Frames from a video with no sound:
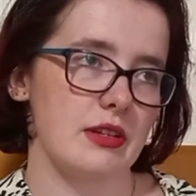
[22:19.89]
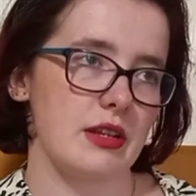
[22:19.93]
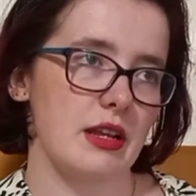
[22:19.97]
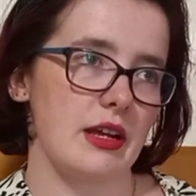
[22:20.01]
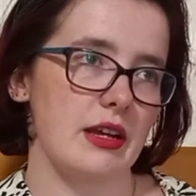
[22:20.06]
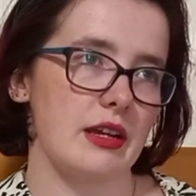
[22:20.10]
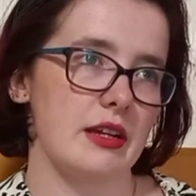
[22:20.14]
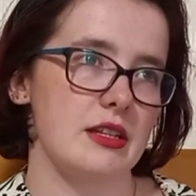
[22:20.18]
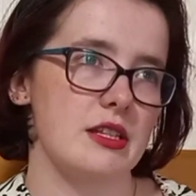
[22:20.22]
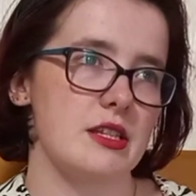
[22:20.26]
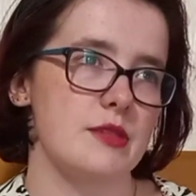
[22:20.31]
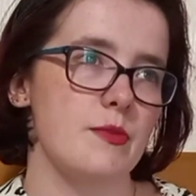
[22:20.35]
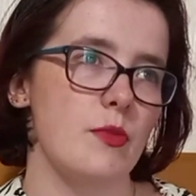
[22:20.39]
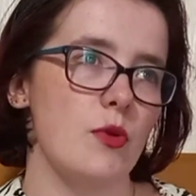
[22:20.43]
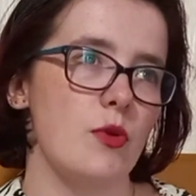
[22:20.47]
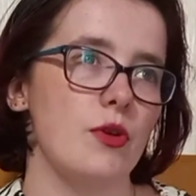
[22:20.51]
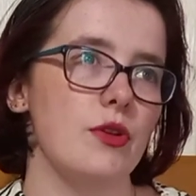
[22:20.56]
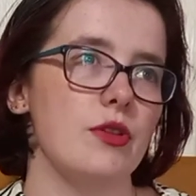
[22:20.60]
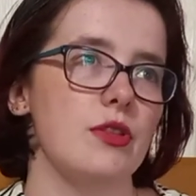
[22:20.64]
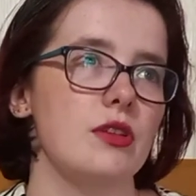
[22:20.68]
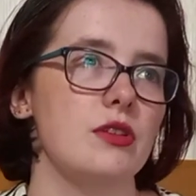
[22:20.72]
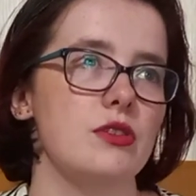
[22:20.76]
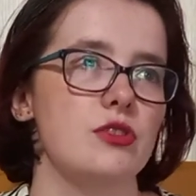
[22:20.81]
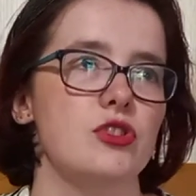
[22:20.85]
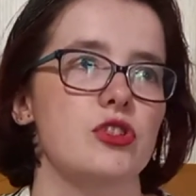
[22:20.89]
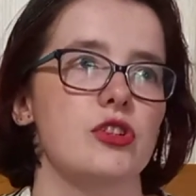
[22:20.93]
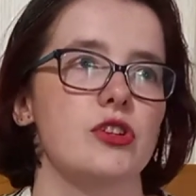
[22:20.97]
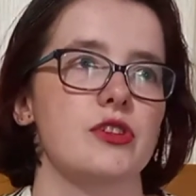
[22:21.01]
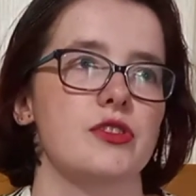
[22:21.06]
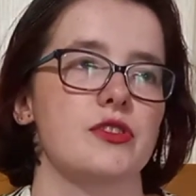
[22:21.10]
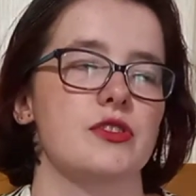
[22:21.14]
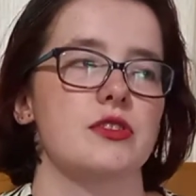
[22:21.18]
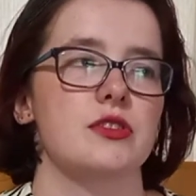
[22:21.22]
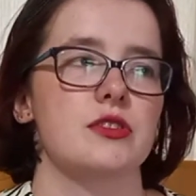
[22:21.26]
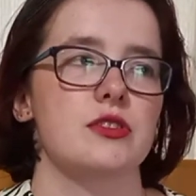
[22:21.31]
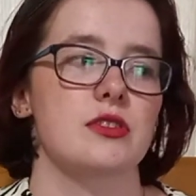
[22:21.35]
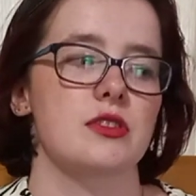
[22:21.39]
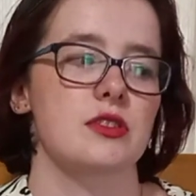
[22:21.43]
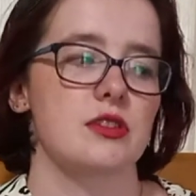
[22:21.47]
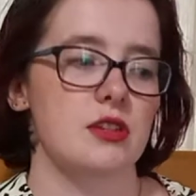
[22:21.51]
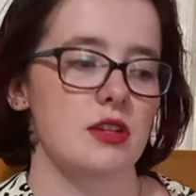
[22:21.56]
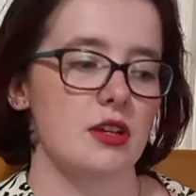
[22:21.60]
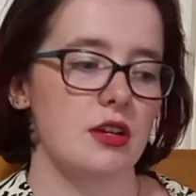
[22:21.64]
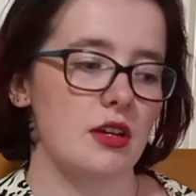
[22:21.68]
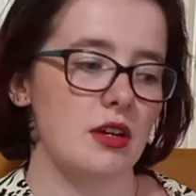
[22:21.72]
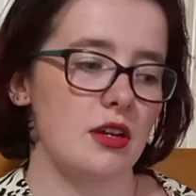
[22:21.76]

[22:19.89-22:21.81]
Like, it's more than just